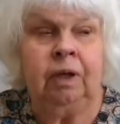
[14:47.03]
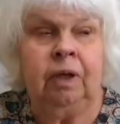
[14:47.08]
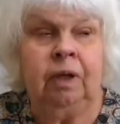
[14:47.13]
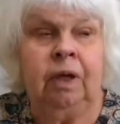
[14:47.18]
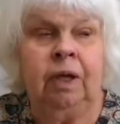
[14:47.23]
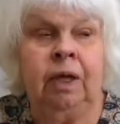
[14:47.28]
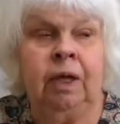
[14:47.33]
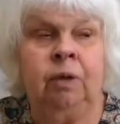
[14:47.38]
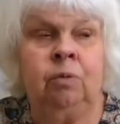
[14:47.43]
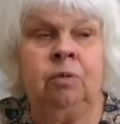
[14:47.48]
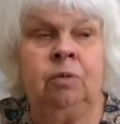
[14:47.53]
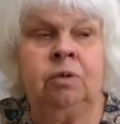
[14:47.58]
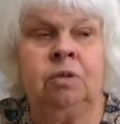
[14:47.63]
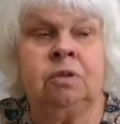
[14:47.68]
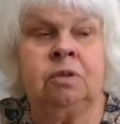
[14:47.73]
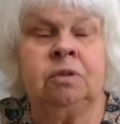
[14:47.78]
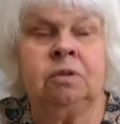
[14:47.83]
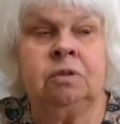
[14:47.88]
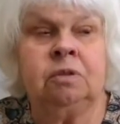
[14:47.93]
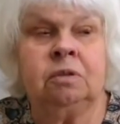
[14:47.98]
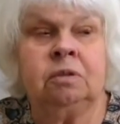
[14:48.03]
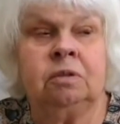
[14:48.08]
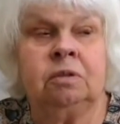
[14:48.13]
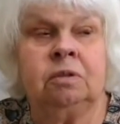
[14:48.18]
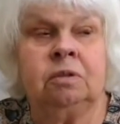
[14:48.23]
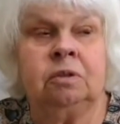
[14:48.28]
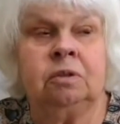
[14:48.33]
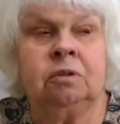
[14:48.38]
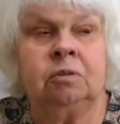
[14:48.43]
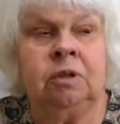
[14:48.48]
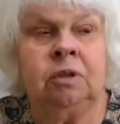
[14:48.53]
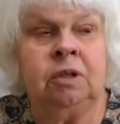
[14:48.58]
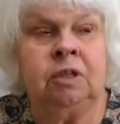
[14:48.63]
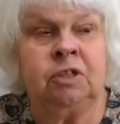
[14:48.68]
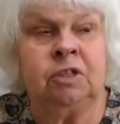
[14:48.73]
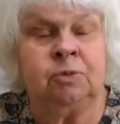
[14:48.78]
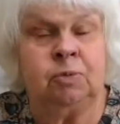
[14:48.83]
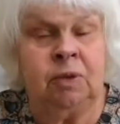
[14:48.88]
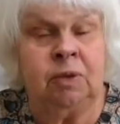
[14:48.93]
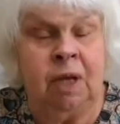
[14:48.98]
He was doing
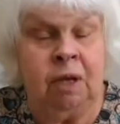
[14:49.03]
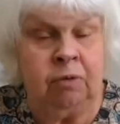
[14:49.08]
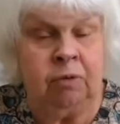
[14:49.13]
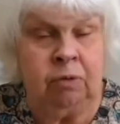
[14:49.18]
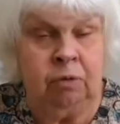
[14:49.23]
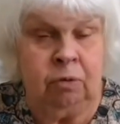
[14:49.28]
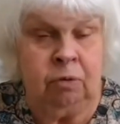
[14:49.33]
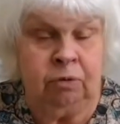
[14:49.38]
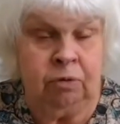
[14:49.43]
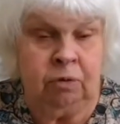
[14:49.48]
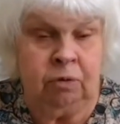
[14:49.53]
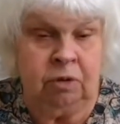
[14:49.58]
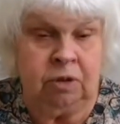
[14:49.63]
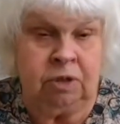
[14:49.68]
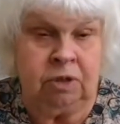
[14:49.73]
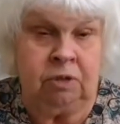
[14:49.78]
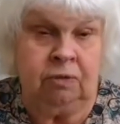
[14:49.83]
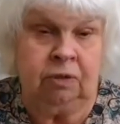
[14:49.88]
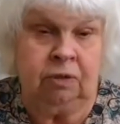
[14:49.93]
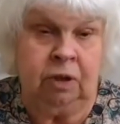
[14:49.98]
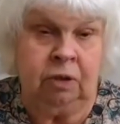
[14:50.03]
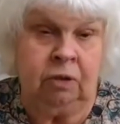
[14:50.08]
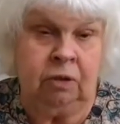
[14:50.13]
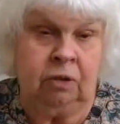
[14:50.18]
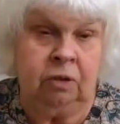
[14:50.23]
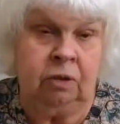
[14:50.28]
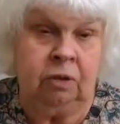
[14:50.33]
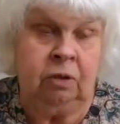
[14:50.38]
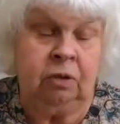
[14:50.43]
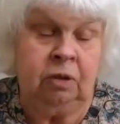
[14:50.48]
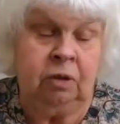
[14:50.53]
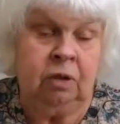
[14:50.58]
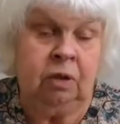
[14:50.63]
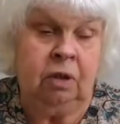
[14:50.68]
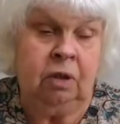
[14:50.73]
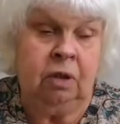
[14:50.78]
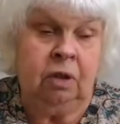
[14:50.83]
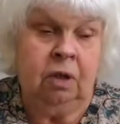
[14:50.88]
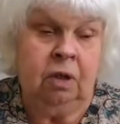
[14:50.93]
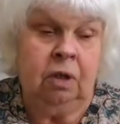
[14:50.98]
this without the authority of London.
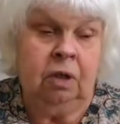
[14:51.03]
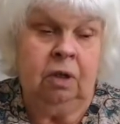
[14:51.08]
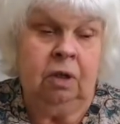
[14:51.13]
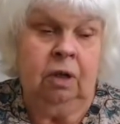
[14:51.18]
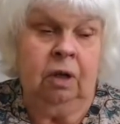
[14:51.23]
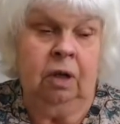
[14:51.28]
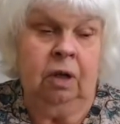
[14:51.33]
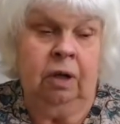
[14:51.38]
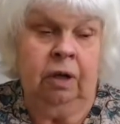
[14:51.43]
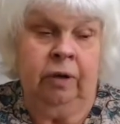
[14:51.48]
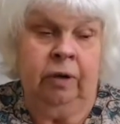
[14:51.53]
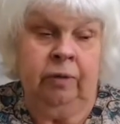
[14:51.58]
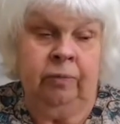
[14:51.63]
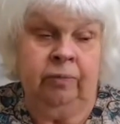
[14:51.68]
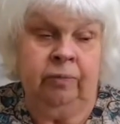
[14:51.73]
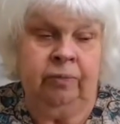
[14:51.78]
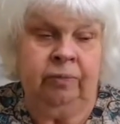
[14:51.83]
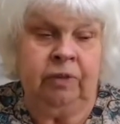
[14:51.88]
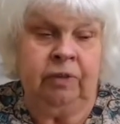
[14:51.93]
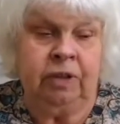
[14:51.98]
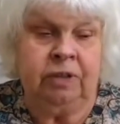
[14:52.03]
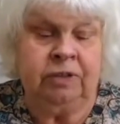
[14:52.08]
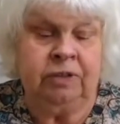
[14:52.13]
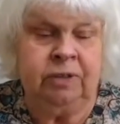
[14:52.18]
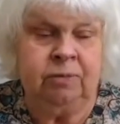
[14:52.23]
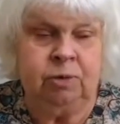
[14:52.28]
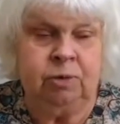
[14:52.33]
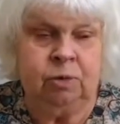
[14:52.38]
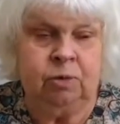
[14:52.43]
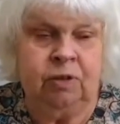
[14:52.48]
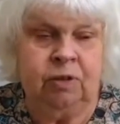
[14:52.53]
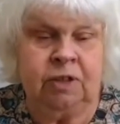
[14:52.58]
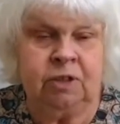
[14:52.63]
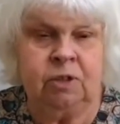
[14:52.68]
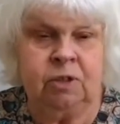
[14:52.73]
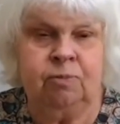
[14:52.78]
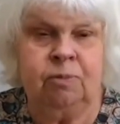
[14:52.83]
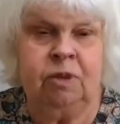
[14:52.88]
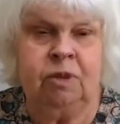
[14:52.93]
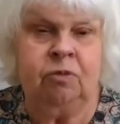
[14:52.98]
He seems to have had
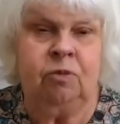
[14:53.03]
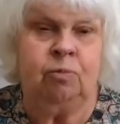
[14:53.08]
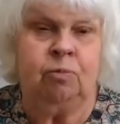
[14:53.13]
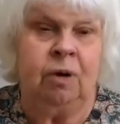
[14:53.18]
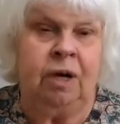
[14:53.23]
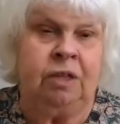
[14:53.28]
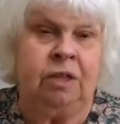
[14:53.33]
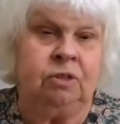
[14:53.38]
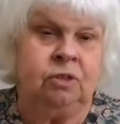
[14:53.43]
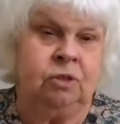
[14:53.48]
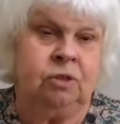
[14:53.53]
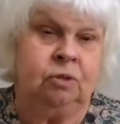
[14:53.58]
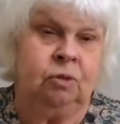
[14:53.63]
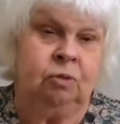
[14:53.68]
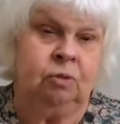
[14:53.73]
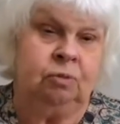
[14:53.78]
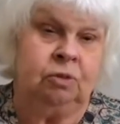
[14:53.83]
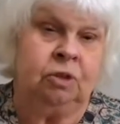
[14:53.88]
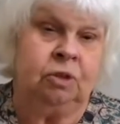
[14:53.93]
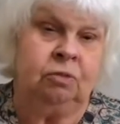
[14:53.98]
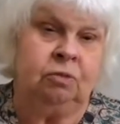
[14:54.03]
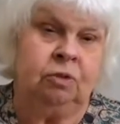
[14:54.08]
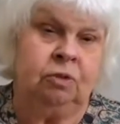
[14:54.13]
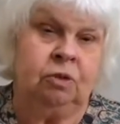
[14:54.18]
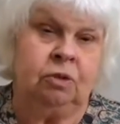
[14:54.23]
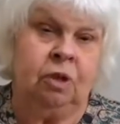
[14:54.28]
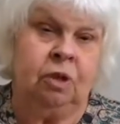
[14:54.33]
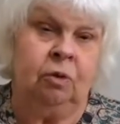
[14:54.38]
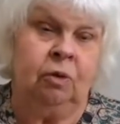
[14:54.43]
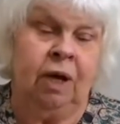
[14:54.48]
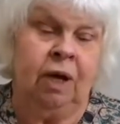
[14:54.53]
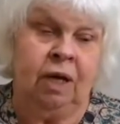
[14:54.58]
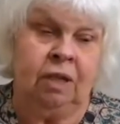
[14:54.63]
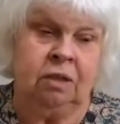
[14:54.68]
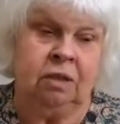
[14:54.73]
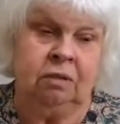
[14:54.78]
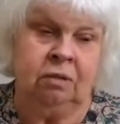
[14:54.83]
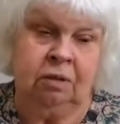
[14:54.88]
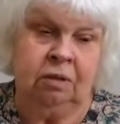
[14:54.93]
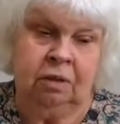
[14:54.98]
something of a brainstorm to just go ahead
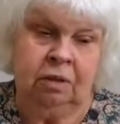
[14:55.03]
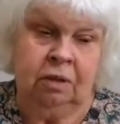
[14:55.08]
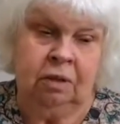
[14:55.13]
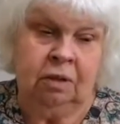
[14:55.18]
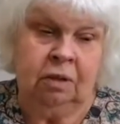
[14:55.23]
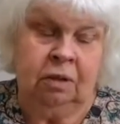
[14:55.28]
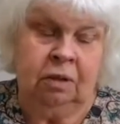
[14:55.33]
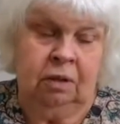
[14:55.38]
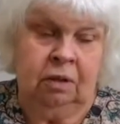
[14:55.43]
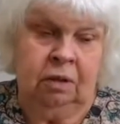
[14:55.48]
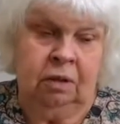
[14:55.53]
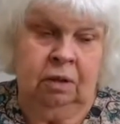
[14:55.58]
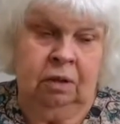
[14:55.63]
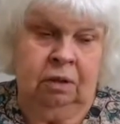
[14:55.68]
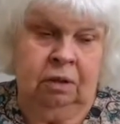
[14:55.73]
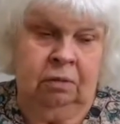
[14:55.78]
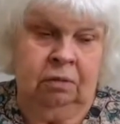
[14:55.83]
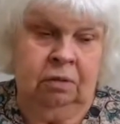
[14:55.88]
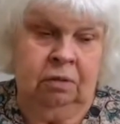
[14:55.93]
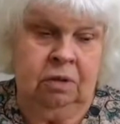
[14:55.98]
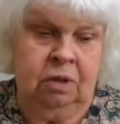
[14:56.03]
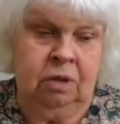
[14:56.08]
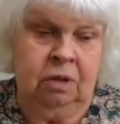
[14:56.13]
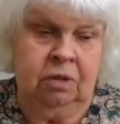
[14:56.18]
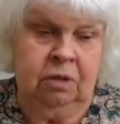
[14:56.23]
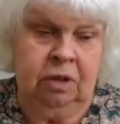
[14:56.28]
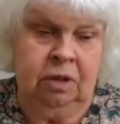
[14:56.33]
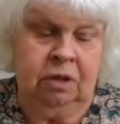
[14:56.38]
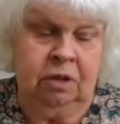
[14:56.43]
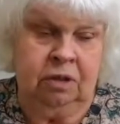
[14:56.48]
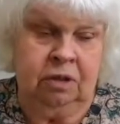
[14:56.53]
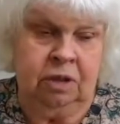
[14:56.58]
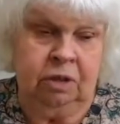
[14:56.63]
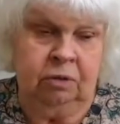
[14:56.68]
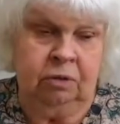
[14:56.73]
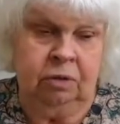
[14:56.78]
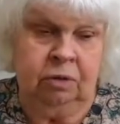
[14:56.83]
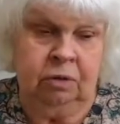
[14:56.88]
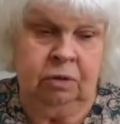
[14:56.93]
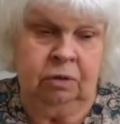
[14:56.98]
and think that he
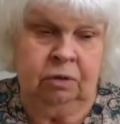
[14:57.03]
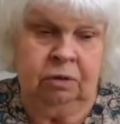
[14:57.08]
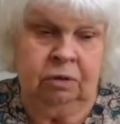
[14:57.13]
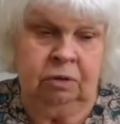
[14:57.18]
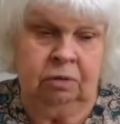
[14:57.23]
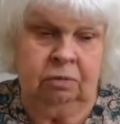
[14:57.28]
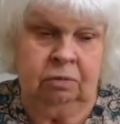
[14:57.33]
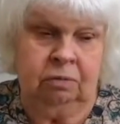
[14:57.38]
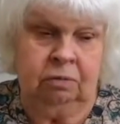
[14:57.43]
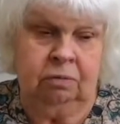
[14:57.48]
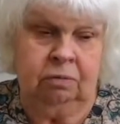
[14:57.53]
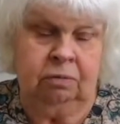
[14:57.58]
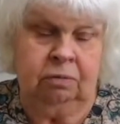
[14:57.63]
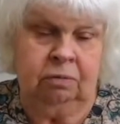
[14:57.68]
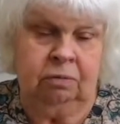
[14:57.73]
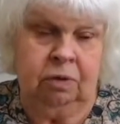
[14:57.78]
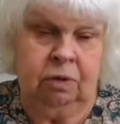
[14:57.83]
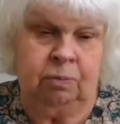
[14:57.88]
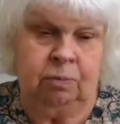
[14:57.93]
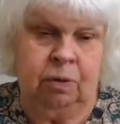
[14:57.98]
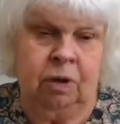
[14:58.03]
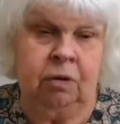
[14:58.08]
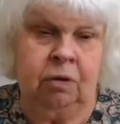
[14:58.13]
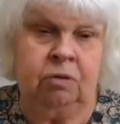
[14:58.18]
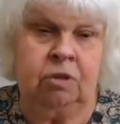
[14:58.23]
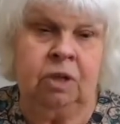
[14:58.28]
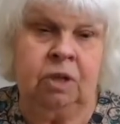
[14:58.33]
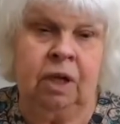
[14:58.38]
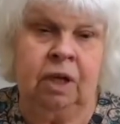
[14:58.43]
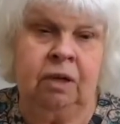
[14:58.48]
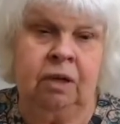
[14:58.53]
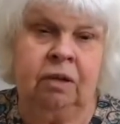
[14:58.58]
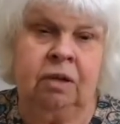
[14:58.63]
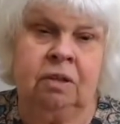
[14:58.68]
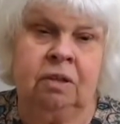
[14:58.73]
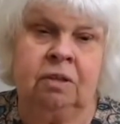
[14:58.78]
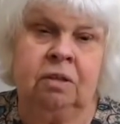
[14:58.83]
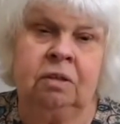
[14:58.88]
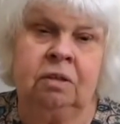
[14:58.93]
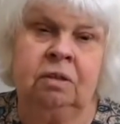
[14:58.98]
could approach like
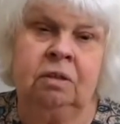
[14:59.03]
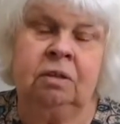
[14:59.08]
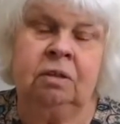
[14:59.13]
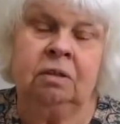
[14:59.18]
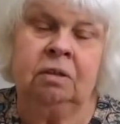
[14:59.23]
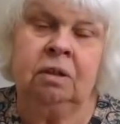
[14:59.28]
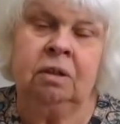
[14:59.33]
this, and